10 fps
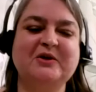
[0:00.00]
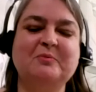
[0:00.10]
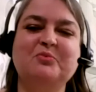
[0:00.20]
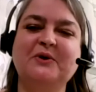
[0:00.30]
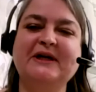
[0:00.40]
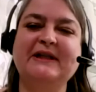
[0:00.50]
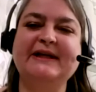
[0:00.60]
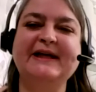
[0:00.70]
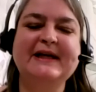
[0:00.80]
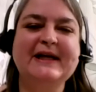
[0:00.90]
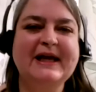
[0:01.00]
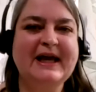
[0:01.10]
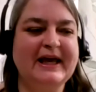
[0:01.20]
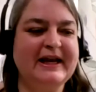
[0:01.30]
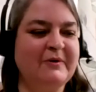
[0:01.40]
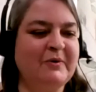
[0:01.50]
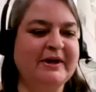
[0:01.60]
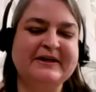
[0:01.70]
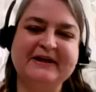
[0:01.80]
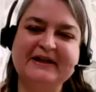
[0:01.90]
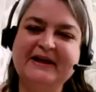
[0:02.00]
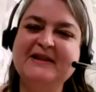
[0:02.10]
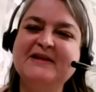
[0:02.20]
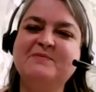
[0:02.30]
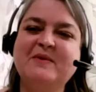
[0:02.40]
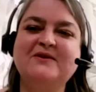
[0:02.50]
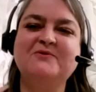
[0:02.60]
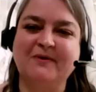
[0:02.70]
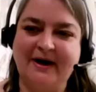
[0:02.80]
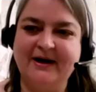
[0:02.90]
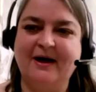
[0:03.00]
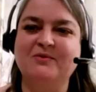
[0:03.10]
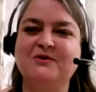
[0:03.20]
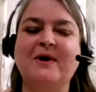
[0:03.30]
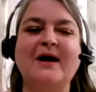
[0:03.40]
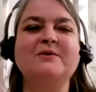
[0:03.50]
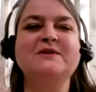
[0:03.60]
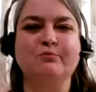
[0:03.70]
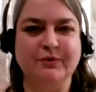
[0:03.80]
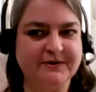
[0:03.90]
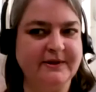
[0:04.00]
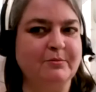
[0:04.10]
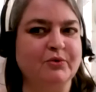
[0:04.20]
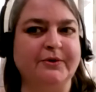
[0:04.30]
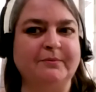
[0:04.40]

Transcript: prickly, and I wanted to clean this mess right up. So I was a bristly broom,